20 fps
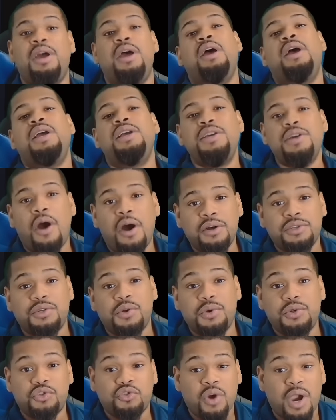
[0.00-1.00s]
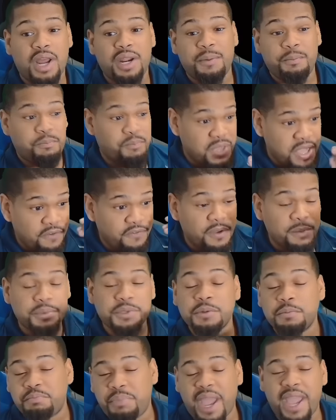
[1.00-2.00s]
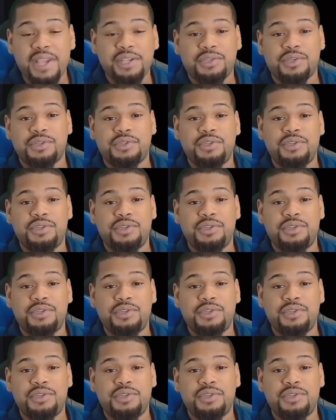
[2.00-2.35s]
He also is trying to give him some patience.